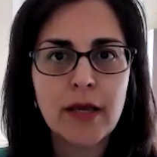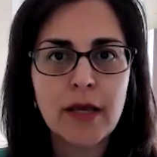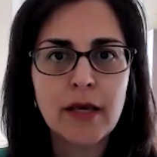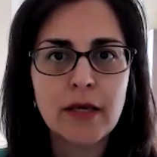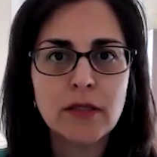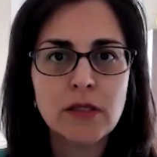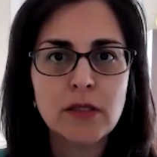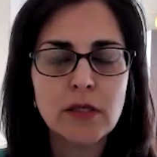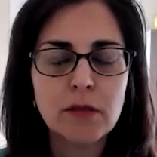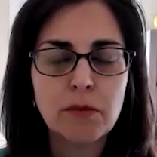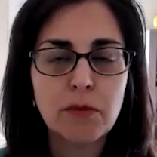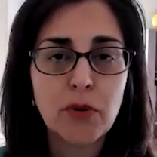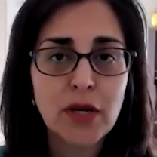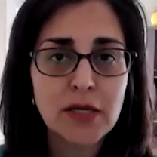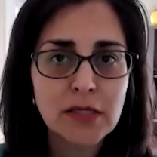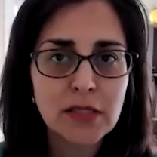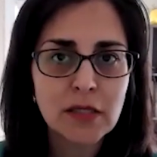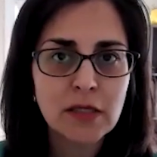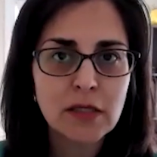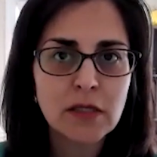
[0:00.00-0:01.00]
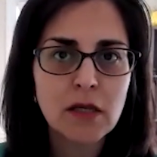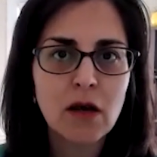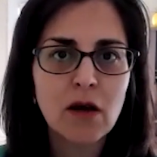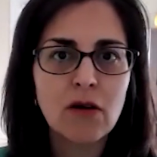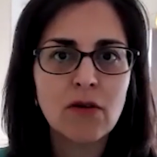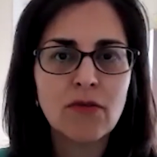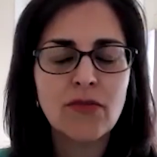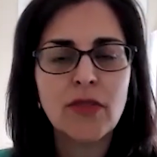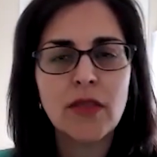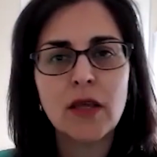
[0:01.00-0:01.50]
against the presence
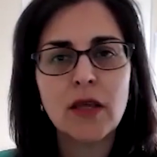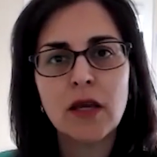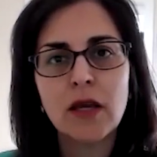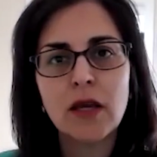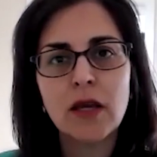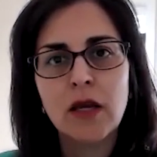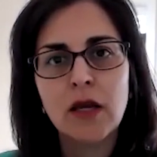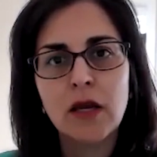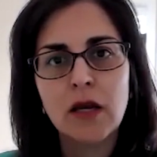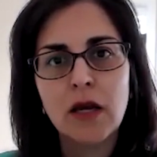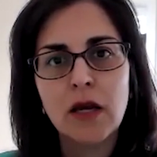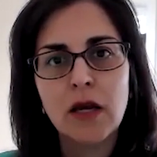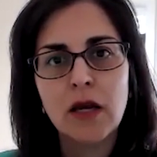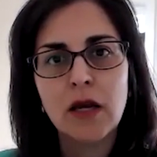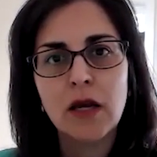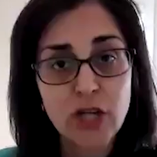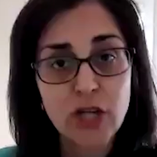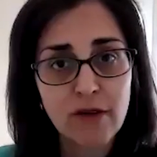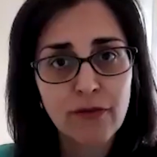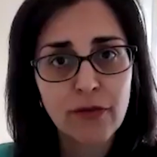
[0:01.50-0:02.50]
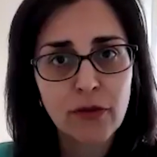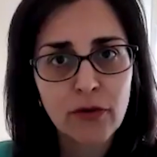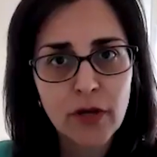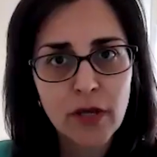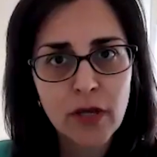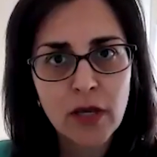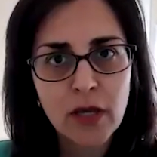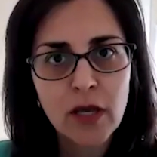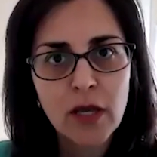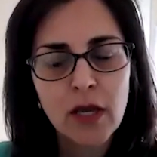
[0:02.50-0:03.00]
of the Ashraf
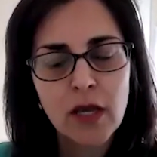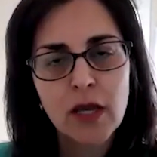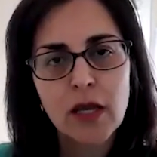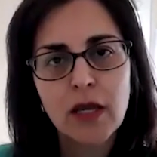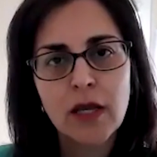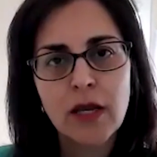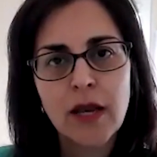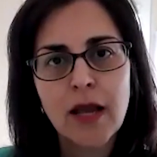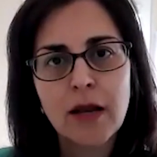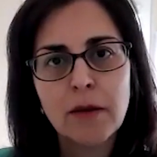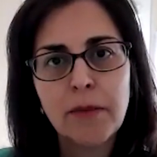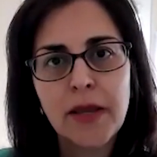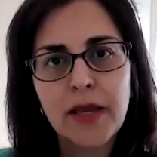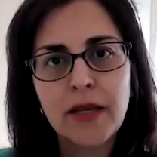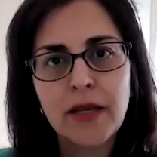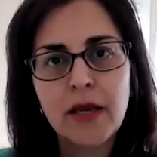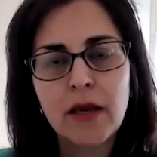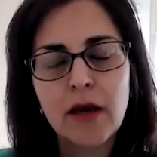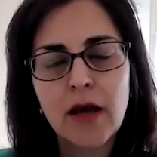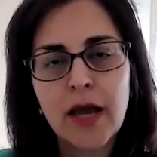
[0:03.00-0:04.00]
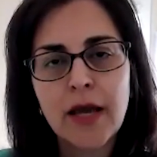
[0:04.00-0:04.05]
III in Albania.